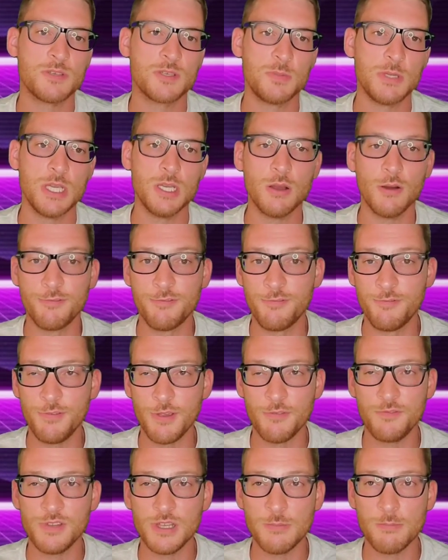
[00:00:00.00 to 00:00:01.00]
speed of
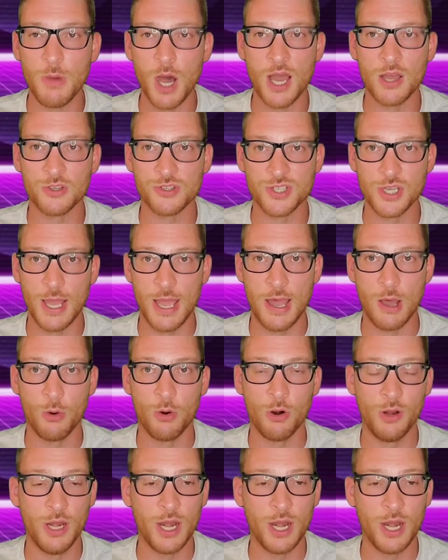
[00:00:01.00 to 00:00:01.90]
50 miles an hour,